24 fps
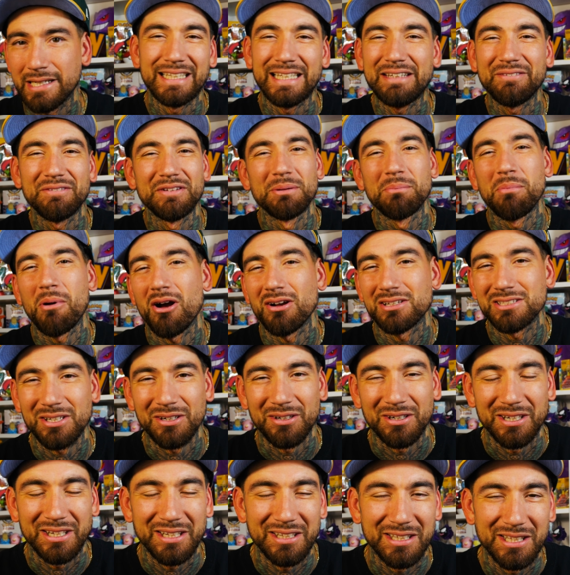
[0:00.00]
Even the box
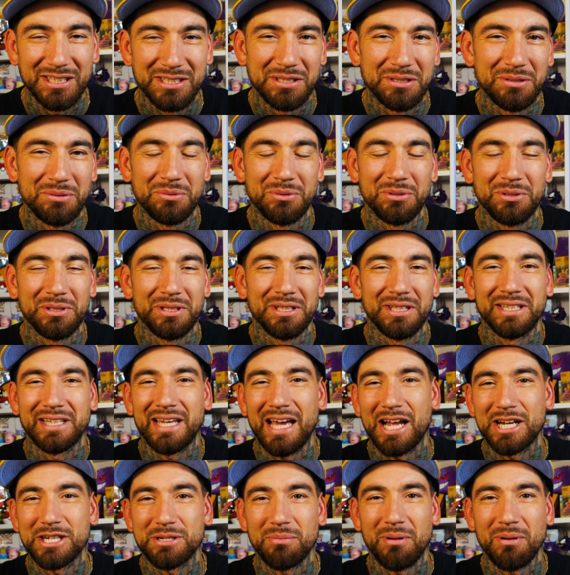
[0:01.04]
art doesn't really catch